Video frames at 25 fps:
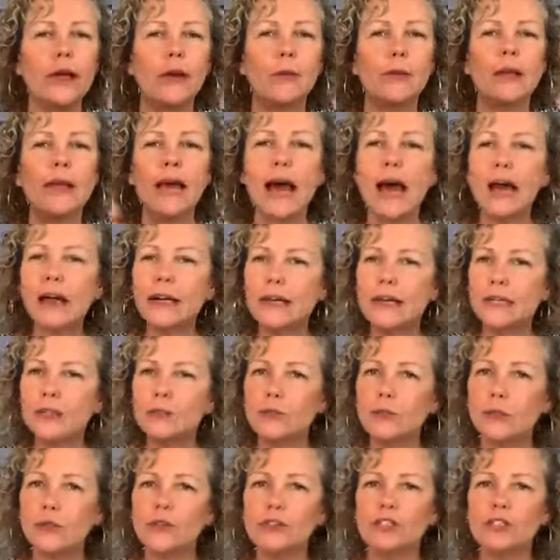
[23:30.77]
When
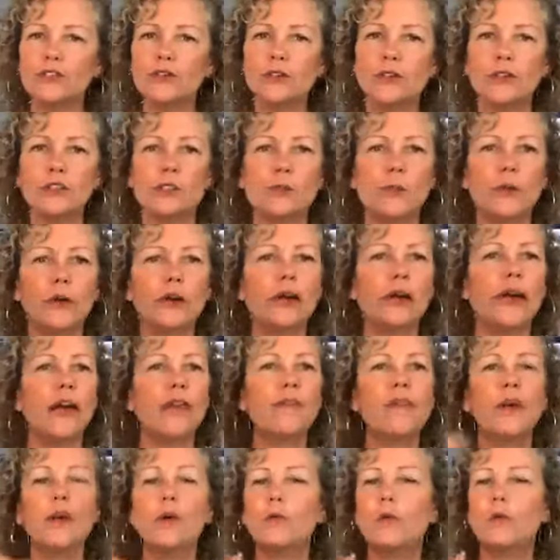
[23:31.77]
Atkins wrote his first book,
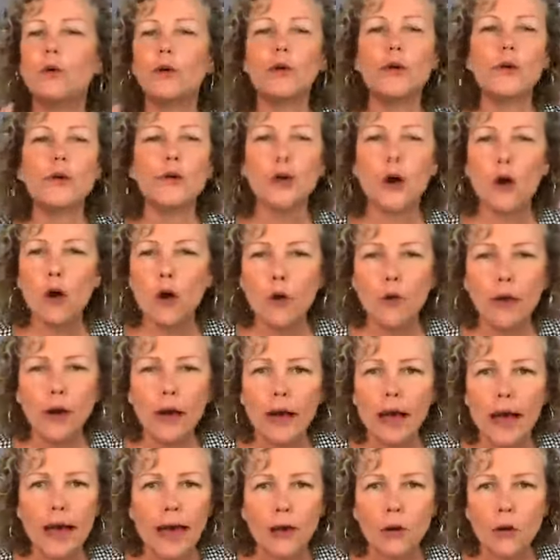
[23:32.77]
there were no
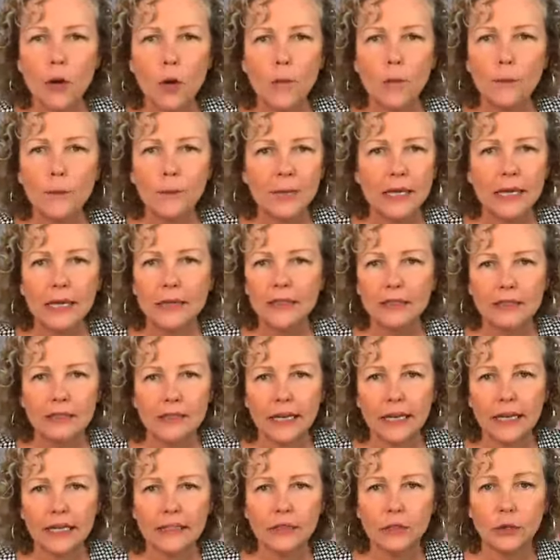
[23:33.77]
at-home pea
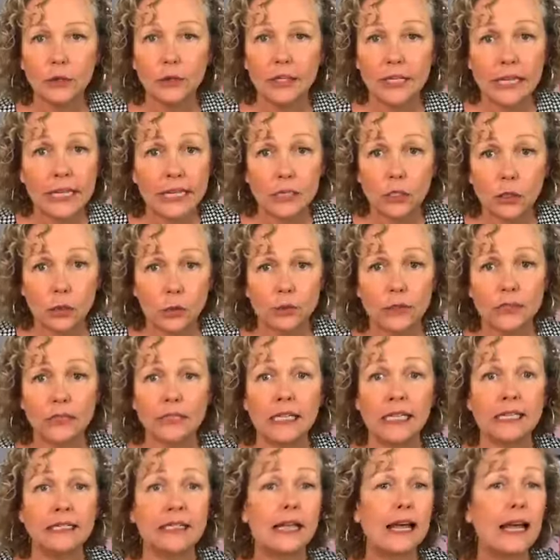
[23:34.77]
sticks or ketone
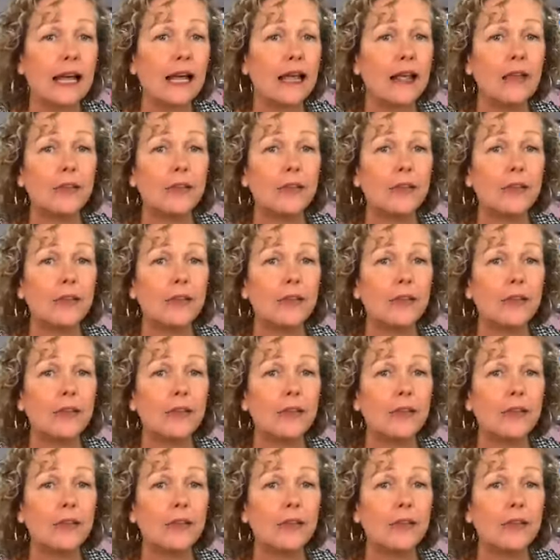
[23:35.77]
sticks.